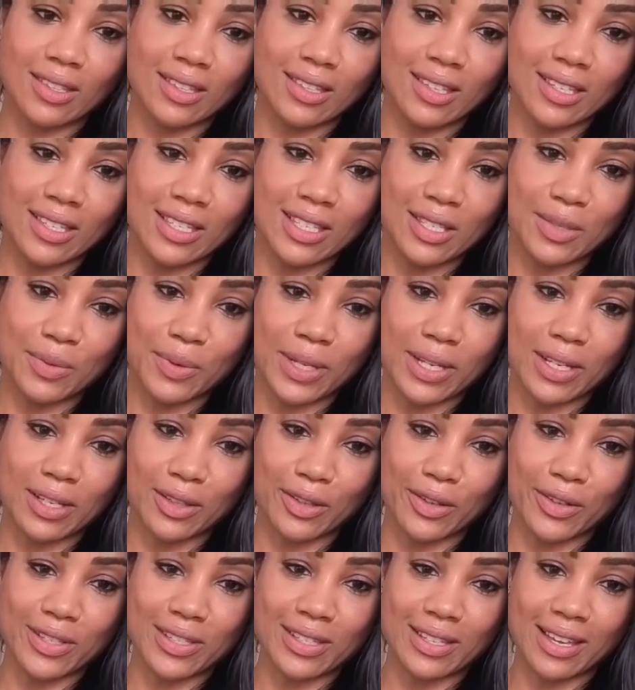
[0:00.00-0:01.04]
this is what it
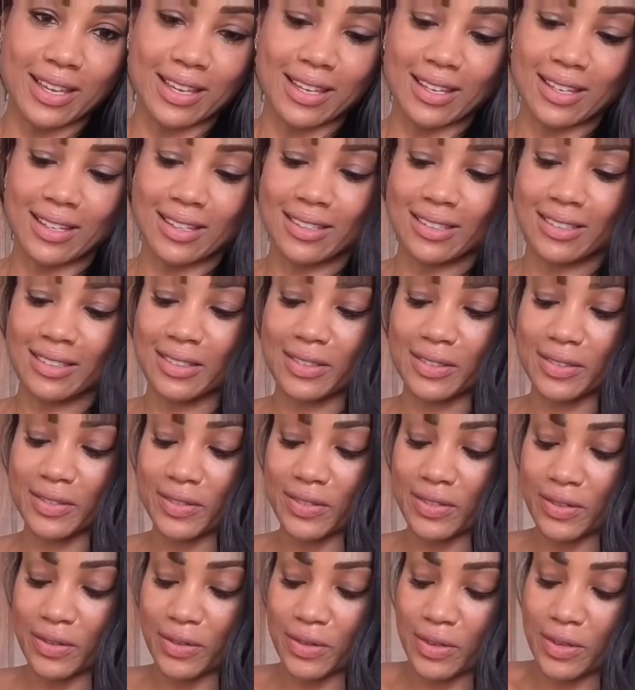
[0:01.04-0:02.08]
looks like
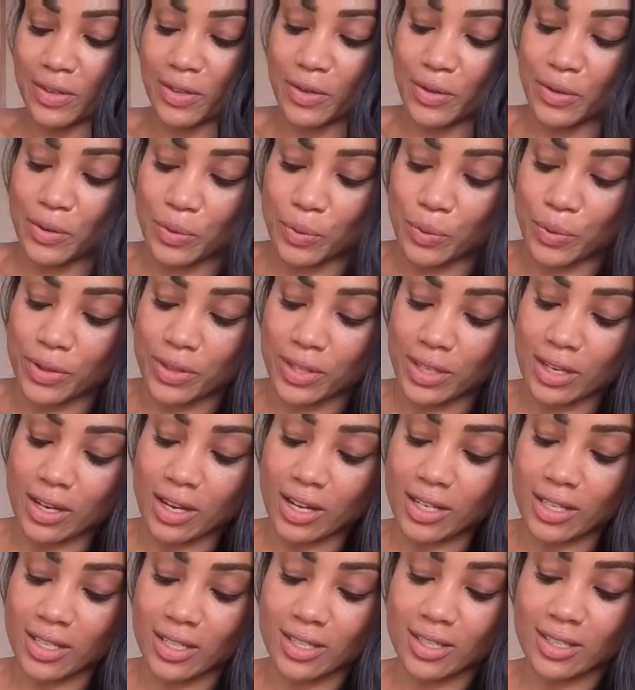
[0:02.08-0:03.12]
with the
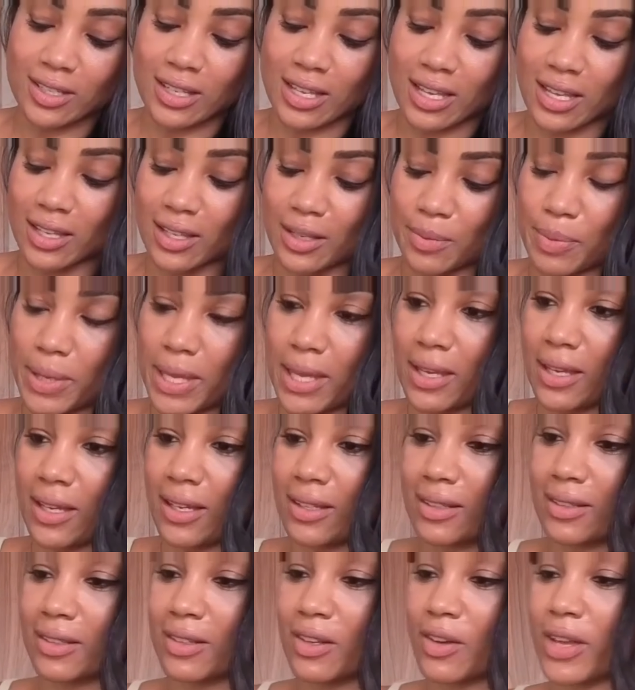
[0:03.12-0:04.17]
onion and the
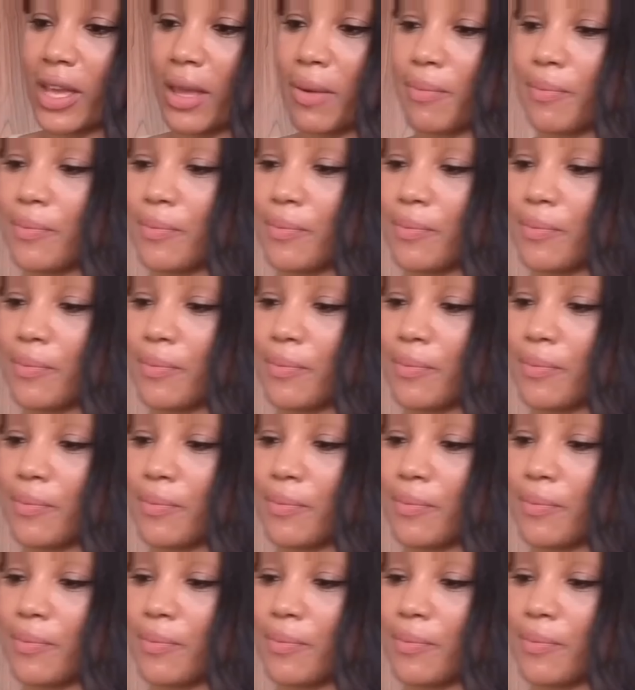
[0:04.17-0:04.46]
bacon. Okay,